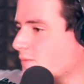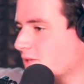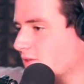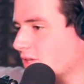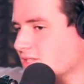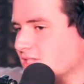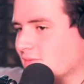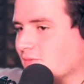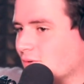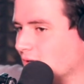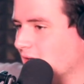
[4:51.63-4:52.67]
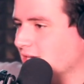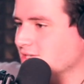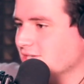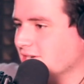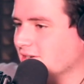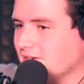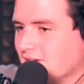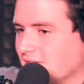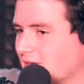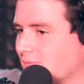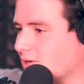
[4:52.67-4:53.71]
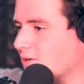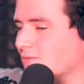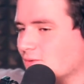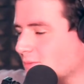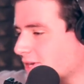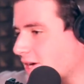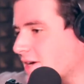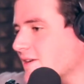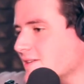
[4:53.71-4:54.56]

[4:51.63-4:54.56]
We lived on the same floor last year, and then we're rooming here.